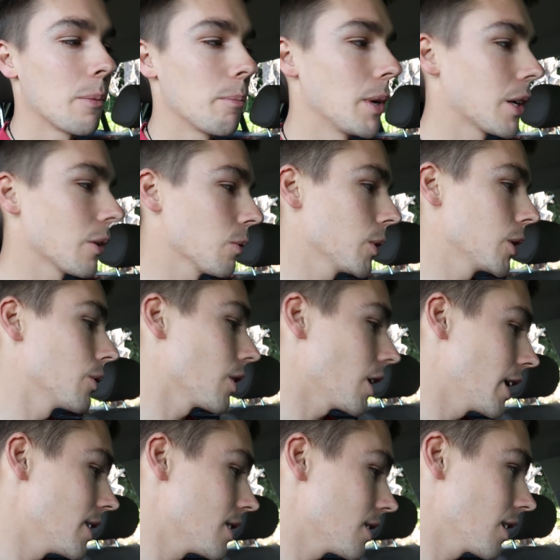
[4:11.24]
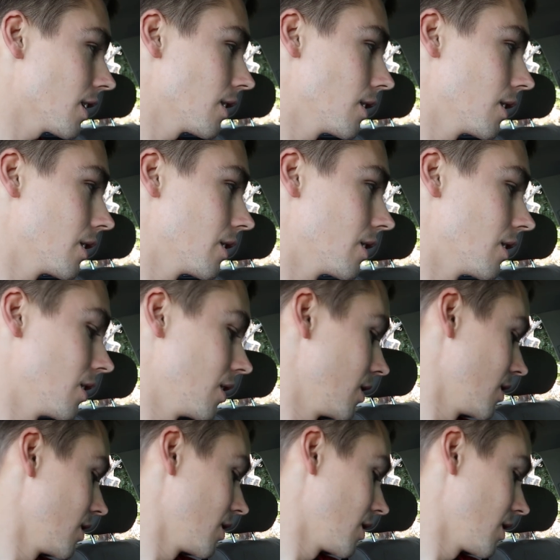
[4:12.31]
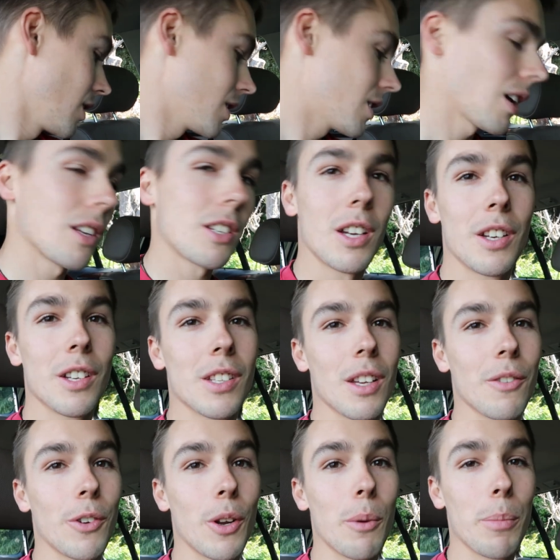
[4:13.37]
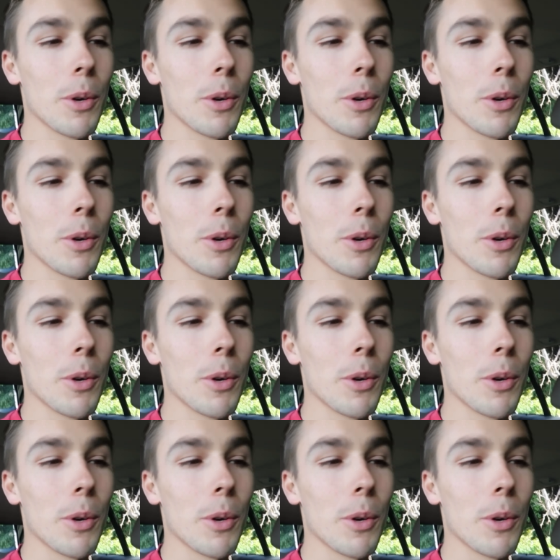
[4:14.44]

make it real nice, and then start changing stuff on it.